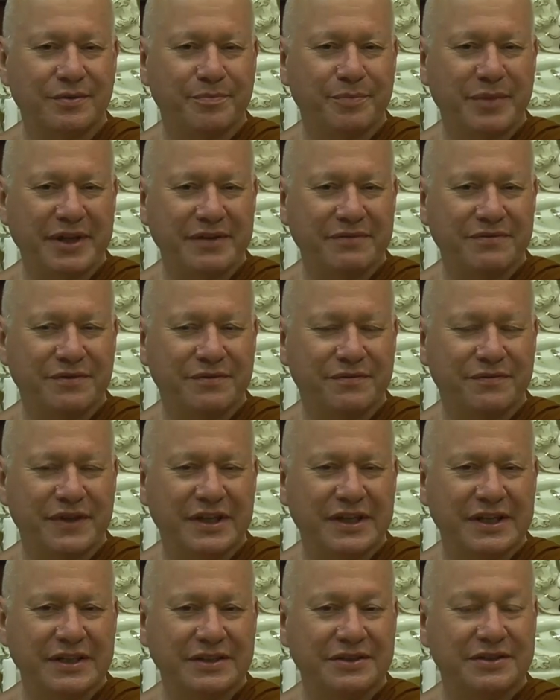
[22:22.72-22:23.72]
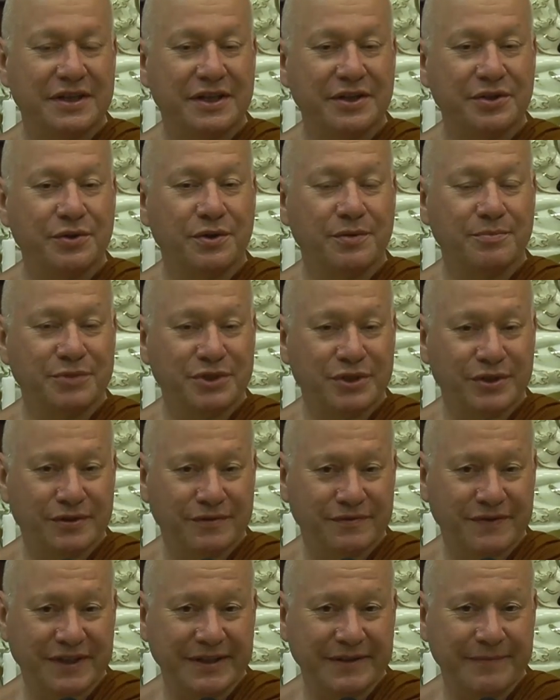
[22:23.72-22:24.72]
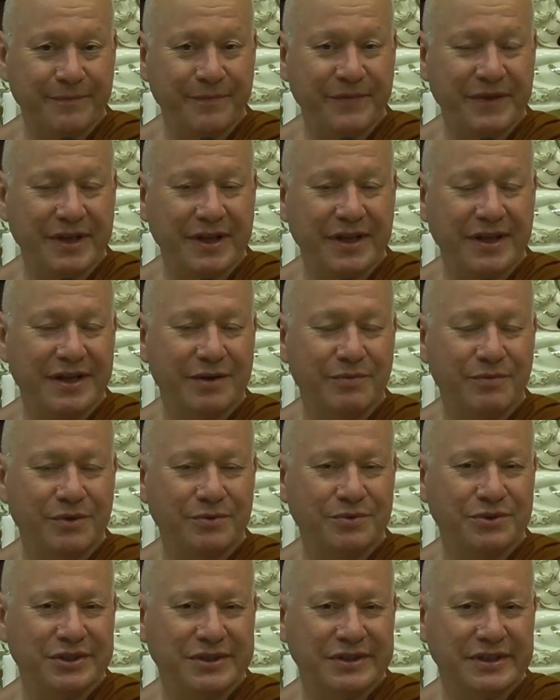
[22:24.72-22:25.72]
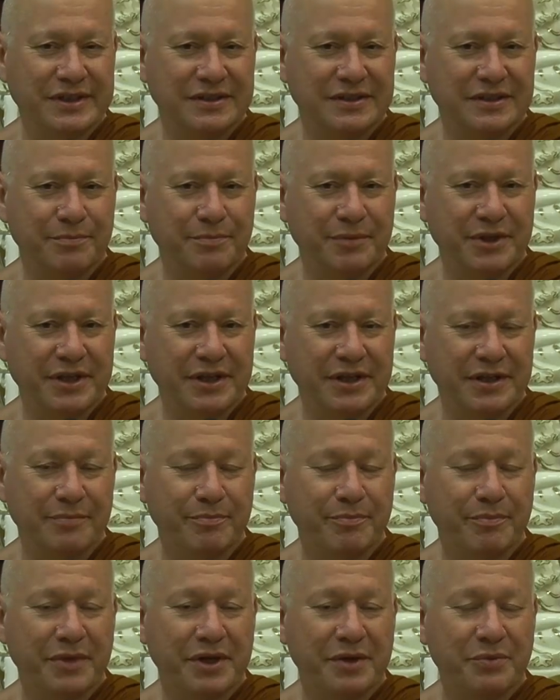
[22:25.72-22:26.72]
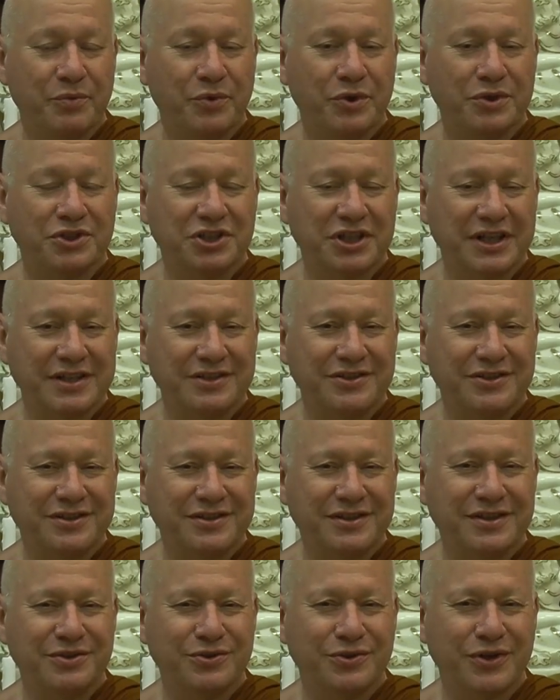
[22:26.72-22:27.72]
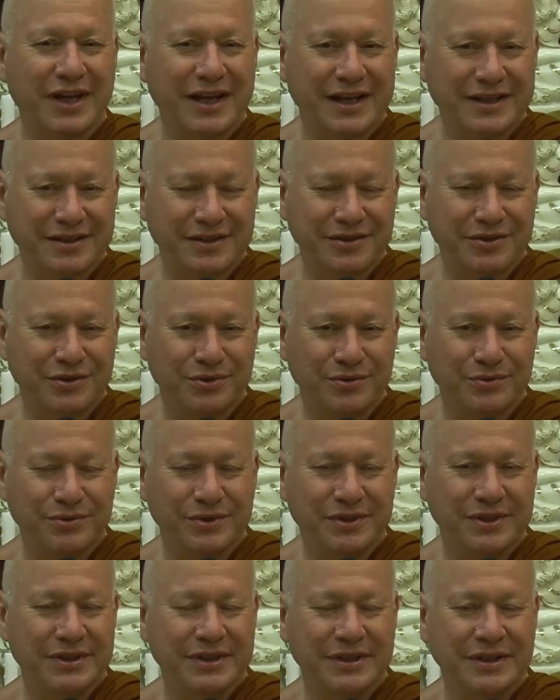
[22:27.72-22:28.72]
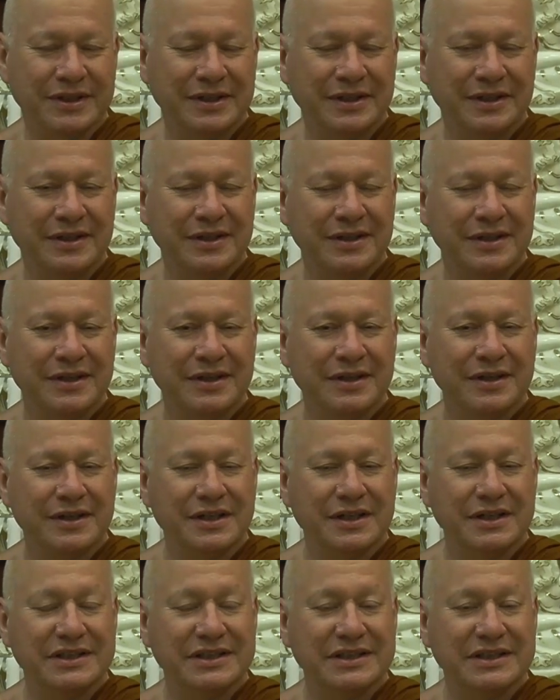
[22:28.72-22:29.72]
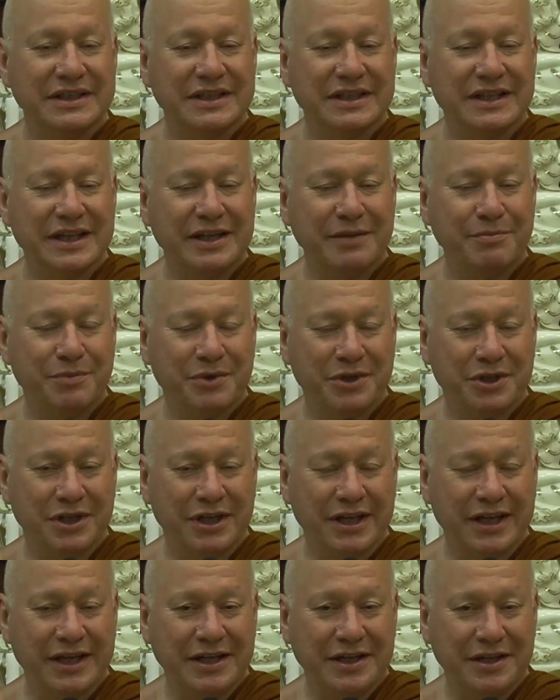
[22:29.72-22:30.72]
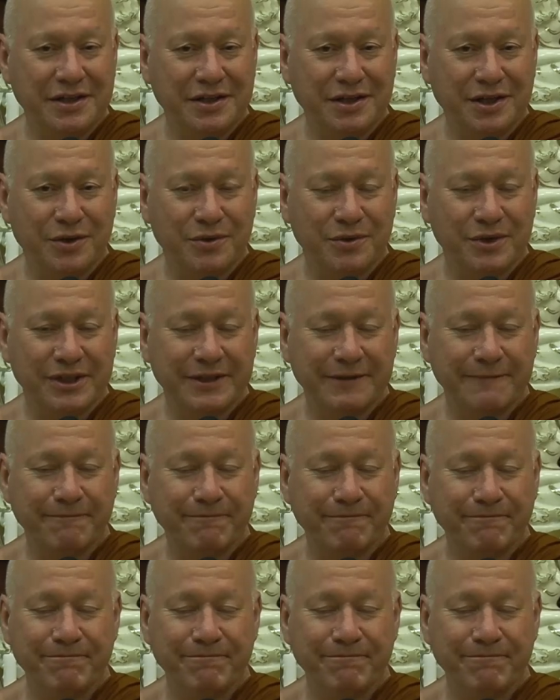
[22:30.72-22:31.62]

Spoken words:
painful feelings that you're observing, and it won't just disappear. But what changes is your attitude. This deeper inner knowing